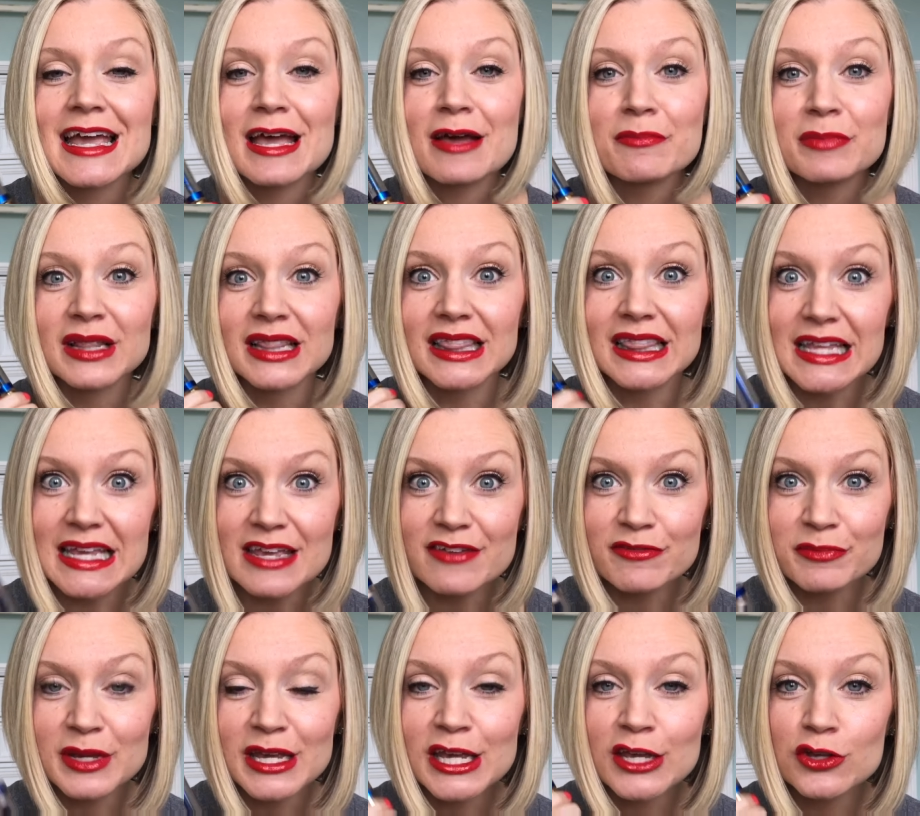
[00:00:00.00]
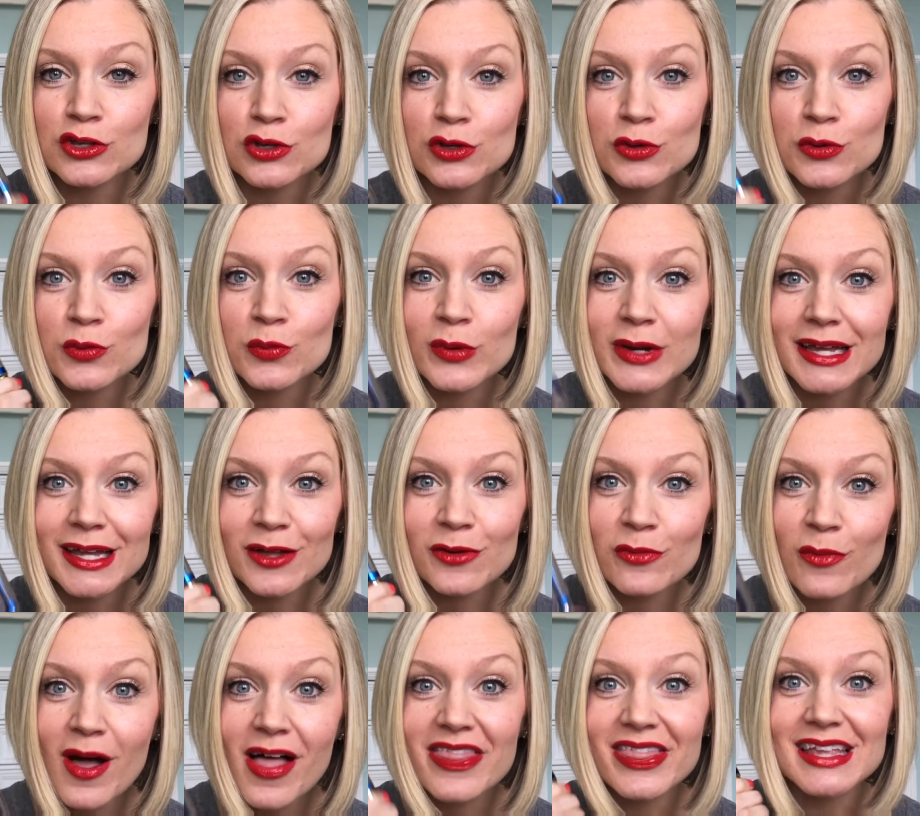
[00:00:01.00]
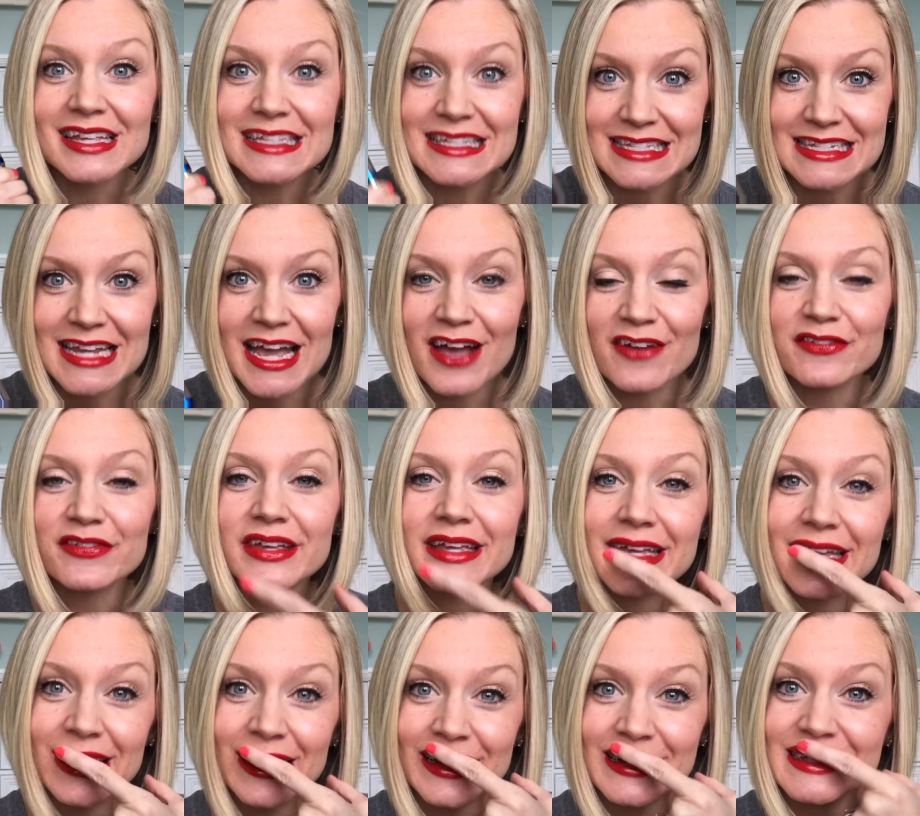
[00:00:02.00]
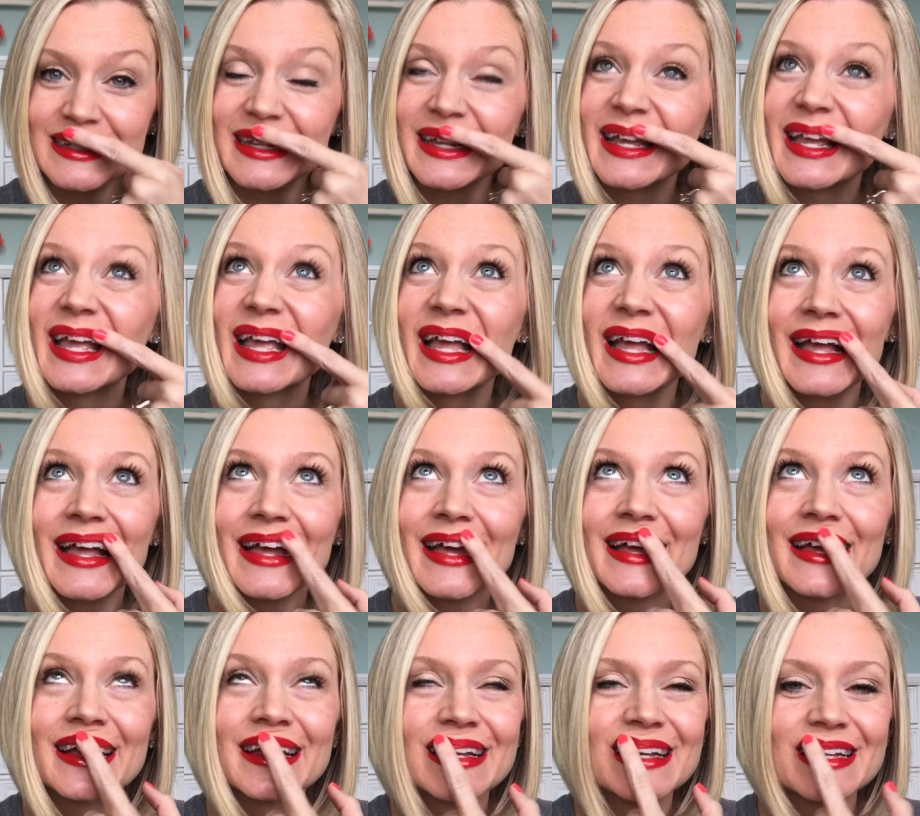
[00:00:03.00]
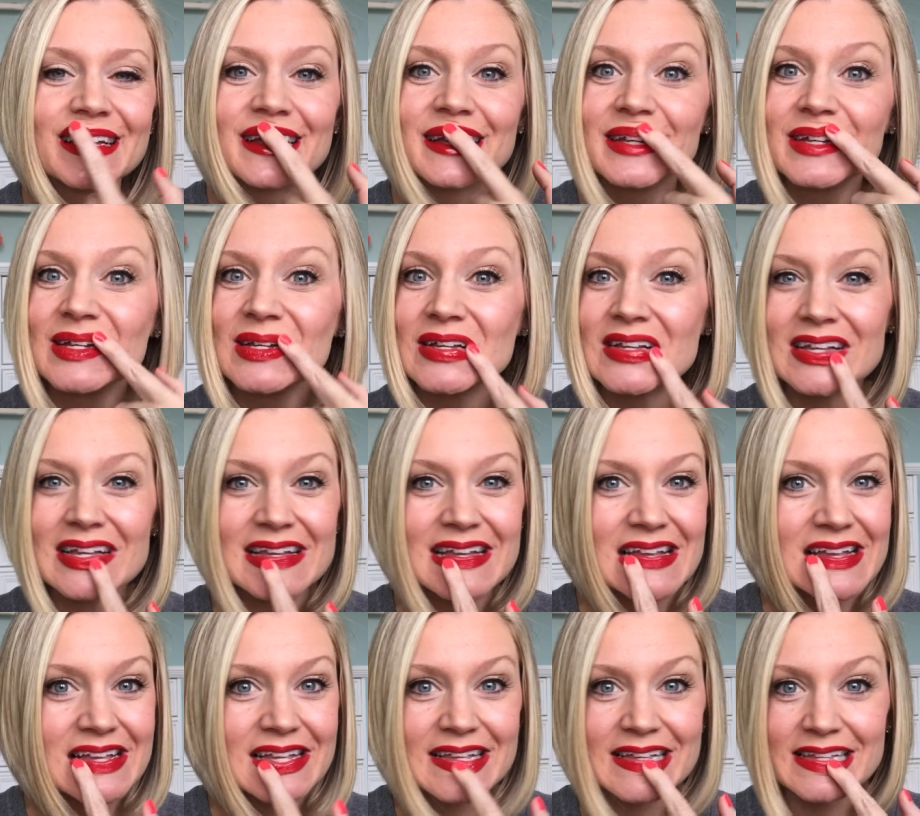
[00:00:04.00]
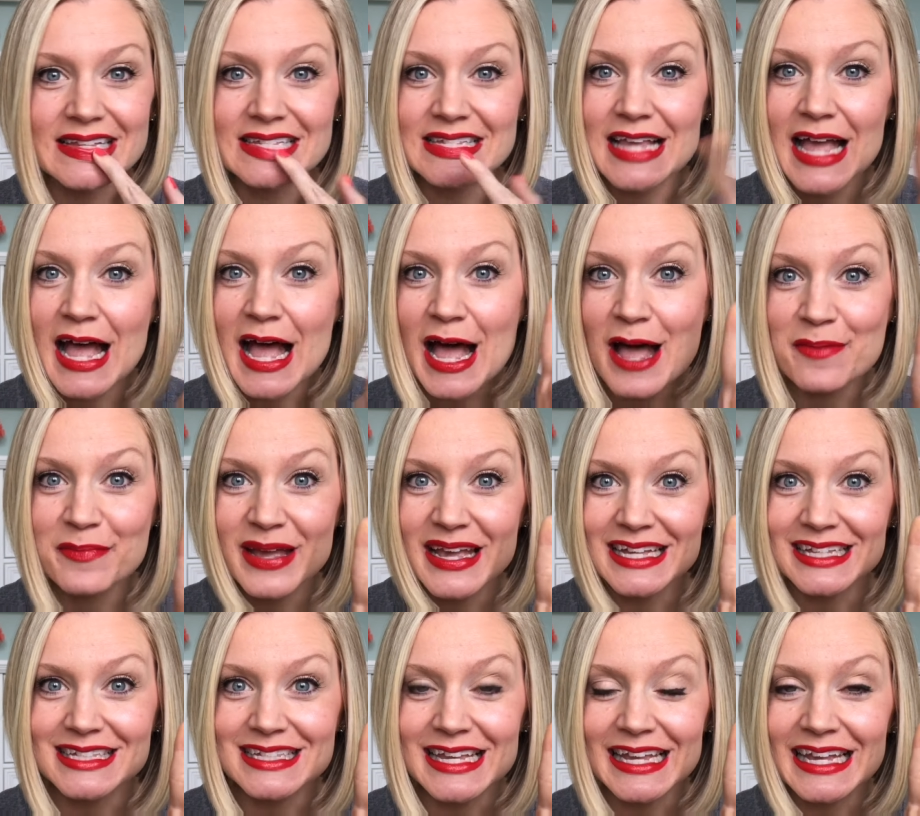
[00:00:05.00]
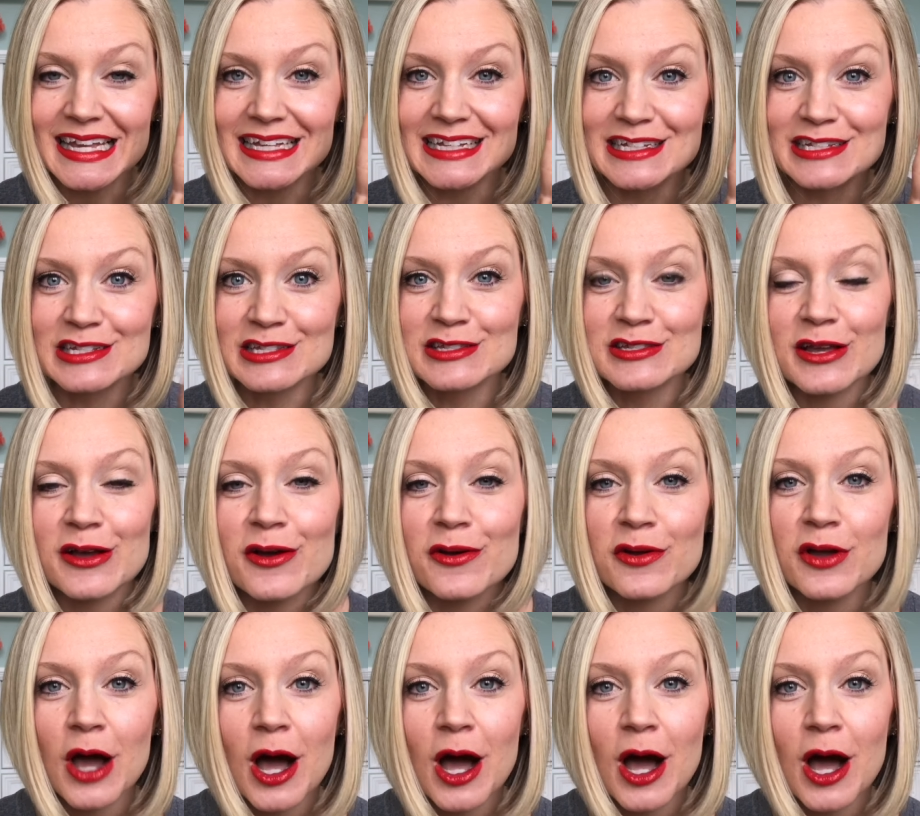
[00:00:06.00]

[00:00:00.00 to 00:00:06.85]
And believe me, you will want this stuff. It is amazing. So